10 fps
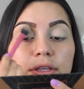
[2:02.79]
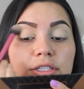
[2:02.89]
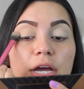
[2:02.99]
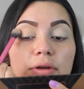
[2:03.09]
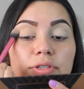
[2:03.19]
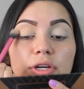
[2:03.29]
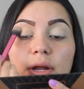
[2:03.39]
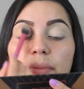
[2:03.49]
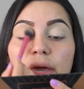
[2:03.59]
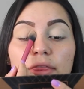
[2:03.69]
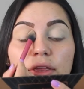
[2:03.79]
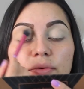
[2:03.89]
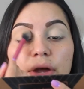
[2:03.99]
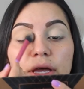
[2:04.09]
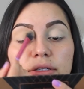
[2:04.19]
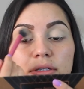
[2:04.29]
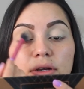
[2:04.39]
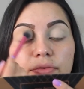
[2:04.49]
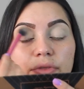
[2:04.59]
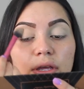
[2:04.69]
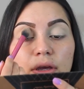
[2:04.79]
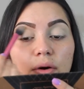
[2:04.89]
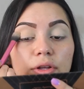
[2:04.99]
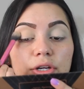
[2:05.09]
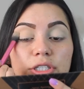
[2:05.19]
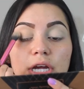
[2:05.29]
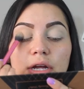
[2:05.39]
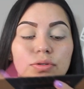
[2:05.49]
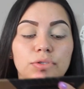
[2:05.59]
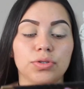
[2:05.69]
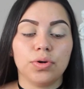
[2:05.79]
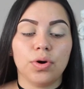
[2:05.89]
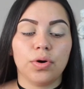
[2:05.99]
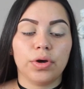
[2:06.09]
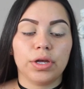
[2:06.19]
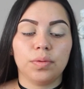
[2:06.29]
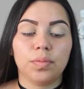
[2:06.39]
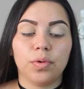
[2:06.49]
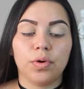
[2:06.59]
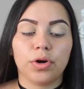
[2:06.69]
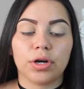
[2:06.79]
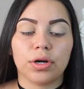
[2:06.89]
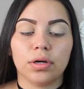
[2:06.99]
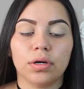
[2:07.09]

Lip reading: this shadow is gonna make the rest of the other shadows to go in more